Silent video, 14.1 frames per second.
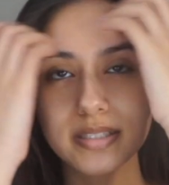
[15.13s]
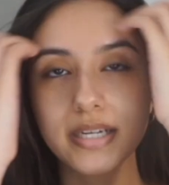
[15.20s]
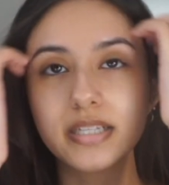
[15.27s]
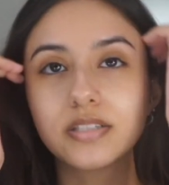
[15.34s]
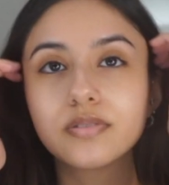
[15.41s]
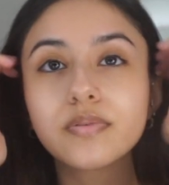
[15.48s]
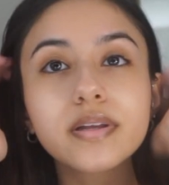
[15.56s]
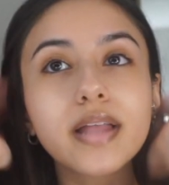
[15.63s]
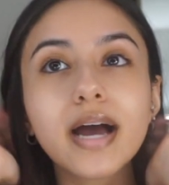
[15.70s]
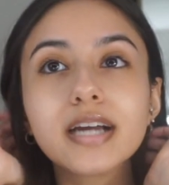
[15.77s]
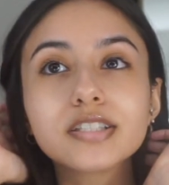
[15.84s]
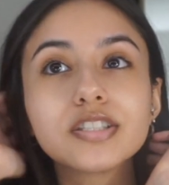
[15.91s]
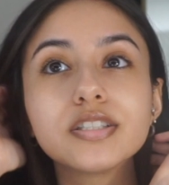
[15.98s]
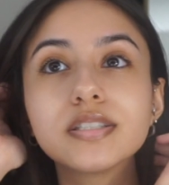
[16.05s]
I do wear
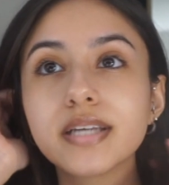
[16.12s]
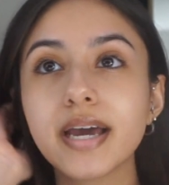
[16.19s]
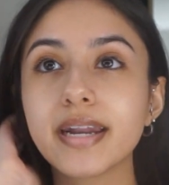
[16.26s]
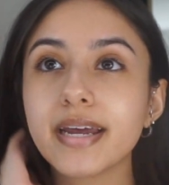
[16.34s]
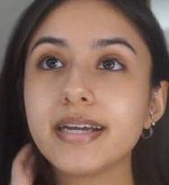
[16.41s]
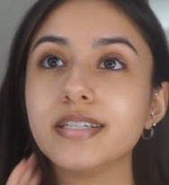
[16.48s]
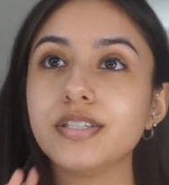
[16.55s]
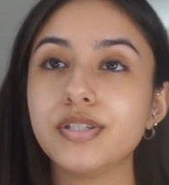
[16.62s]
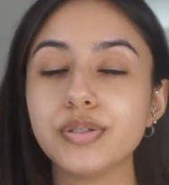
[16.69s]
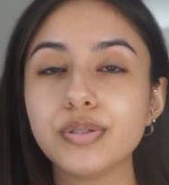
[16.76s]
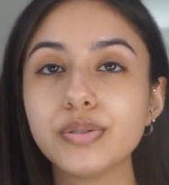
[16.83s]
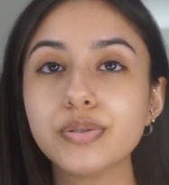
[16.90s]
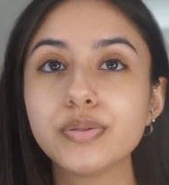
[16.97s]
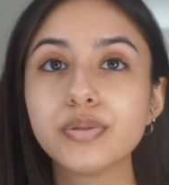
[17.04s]
lashes and I
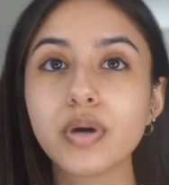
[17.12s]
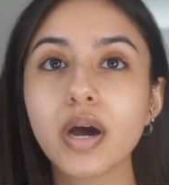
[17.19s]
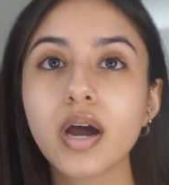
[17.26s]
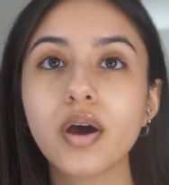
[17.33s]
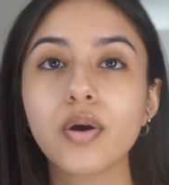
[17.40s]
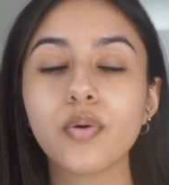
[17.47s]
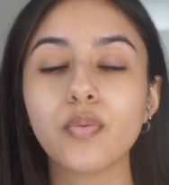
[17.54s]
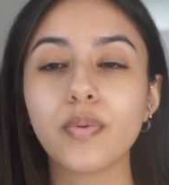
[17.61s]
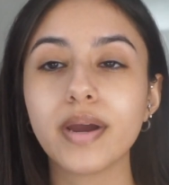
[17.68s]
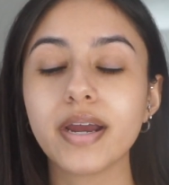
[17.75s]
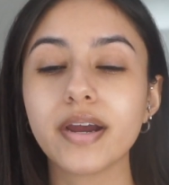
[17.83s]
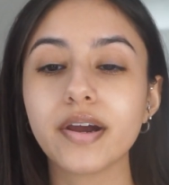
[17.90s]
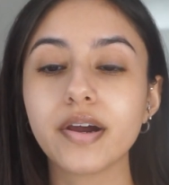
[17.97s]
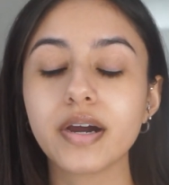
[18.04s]
do
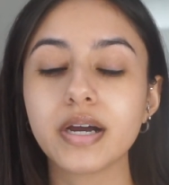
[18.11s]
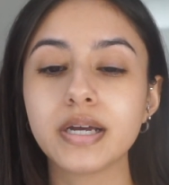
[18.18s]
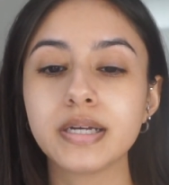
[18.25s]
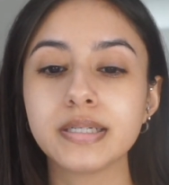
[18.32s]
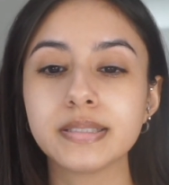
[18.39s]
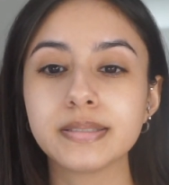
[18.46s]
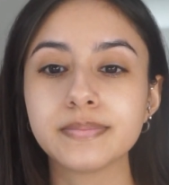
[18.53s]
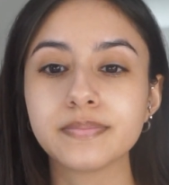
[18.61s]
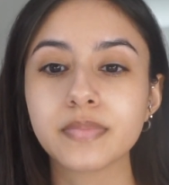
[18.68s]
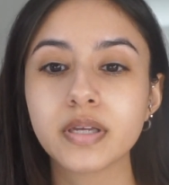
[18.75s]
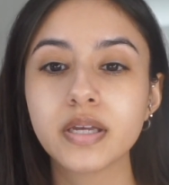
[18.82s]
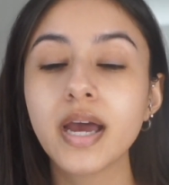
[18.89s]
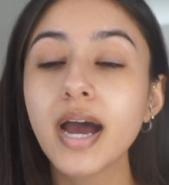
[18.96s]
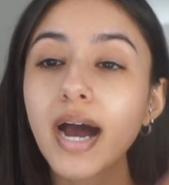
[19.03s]
wear um,
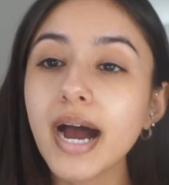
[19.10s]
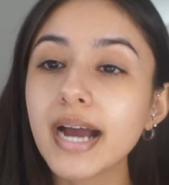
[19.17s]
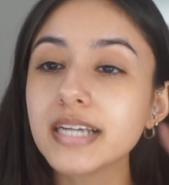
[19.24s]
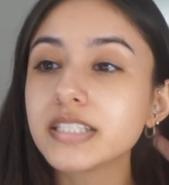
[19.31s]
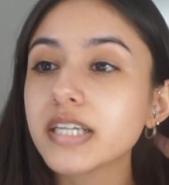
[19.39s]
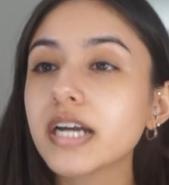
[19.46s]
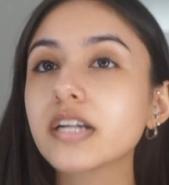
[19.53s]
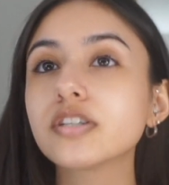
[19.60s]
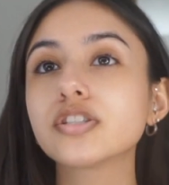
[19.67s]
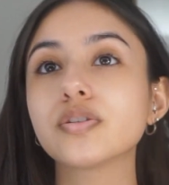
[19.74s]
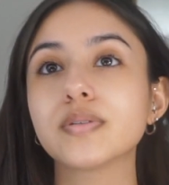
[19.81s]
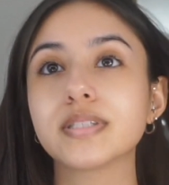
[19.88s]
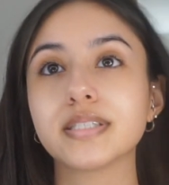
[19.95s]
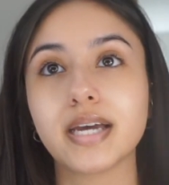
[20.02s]
eyeshadow,
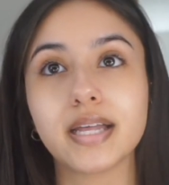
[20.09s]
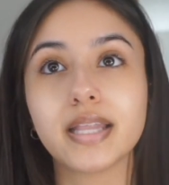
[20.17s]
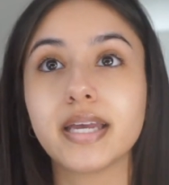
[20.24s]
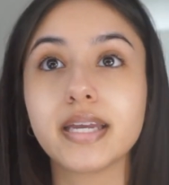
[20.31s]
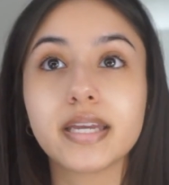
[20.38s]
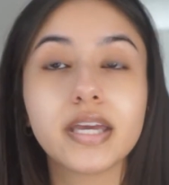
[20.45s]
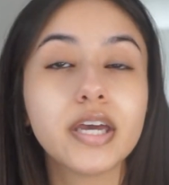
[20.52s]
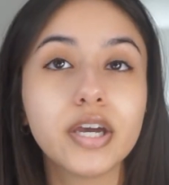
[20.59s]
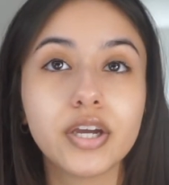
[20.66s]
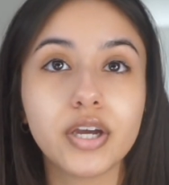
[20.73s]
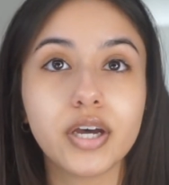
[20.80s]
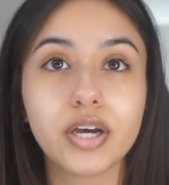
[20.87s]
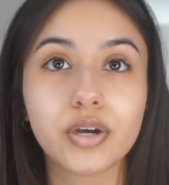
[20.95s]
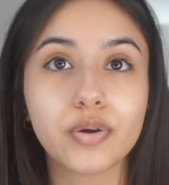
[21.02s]
so it's not like
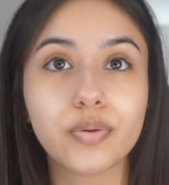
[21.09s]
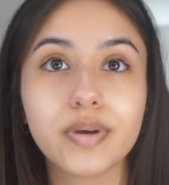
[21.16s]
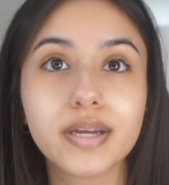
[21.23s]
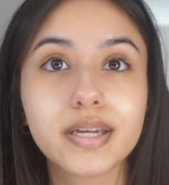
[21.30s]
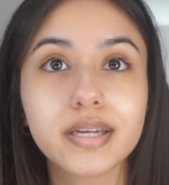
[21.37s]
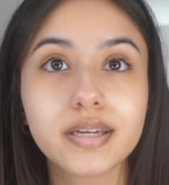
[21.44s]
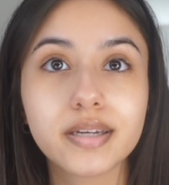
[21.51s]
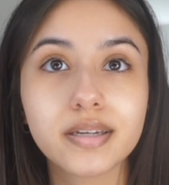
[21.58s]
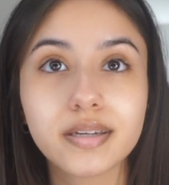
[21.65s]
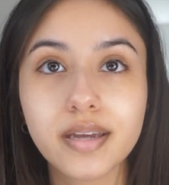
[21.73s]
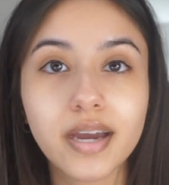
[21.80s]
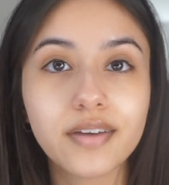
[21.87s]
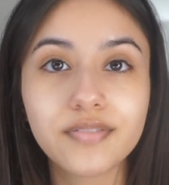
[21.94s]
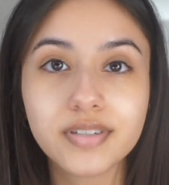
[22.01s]
a quick
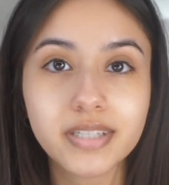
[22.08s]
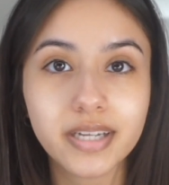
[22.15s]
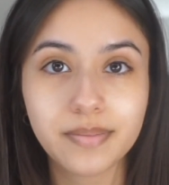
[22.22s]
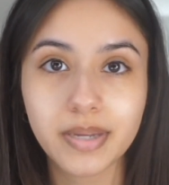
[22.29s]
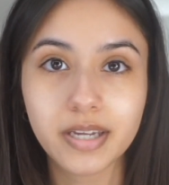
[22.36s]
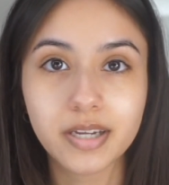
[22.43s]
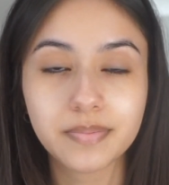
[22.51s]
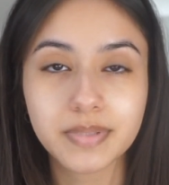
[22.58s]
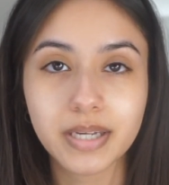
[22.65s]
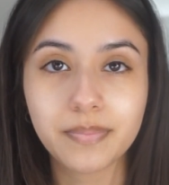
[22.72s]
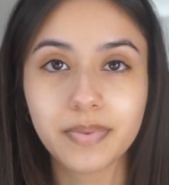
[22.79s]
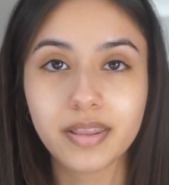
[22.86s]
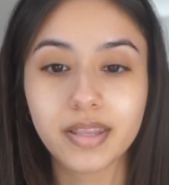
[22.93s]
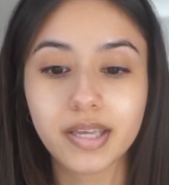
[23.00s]
everyday makeup
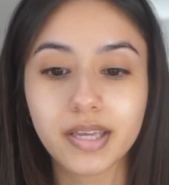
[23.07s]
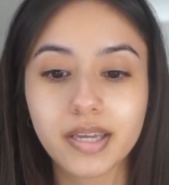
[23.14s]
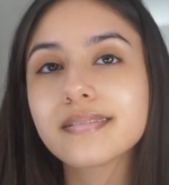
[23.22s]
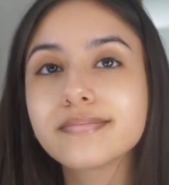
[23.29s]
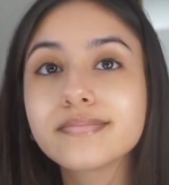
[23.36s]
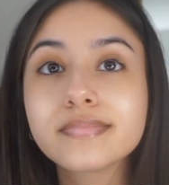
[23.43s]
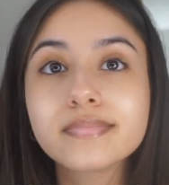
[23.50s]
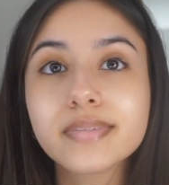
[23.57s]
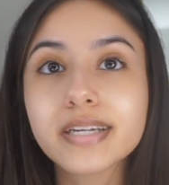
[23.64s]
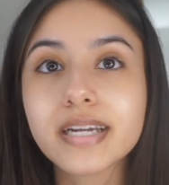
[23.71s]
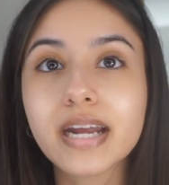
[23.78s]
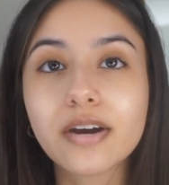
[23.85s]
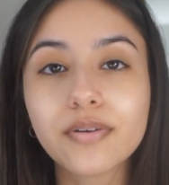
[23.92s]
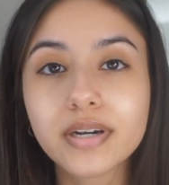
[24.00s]
type of thing, like
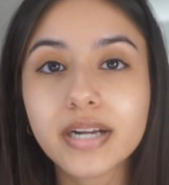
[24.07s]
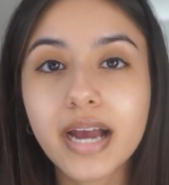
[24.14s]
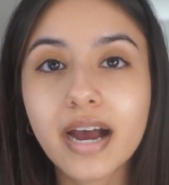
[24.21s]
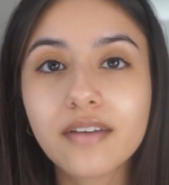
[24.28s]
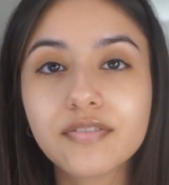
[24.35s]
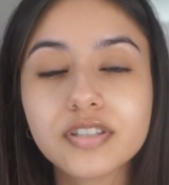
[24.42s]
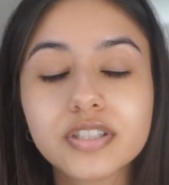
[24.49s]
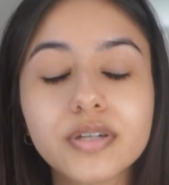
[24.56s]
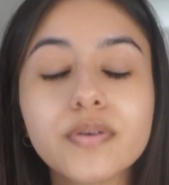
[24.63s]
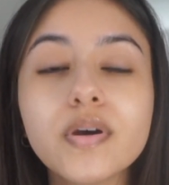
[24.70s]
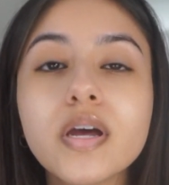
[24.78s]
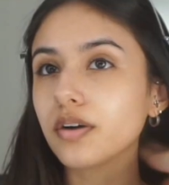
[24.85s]
an hour and a half or so.